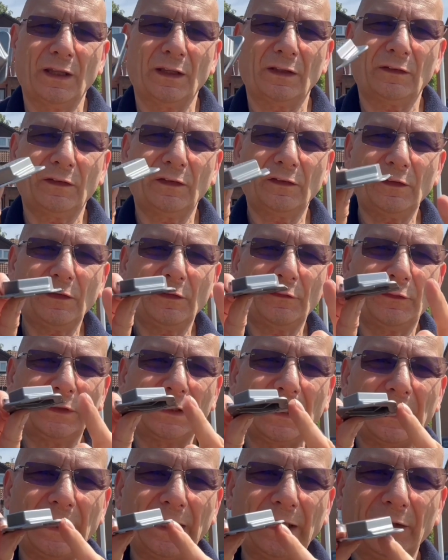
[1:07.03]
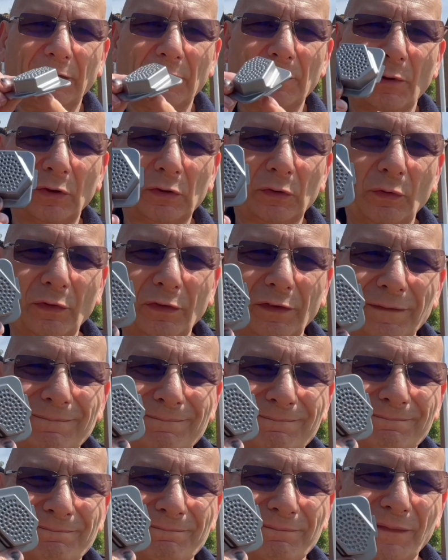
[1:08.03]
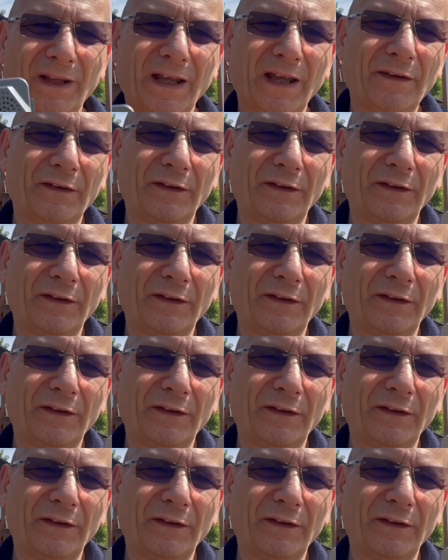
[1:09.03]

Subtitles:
This is for the later models, and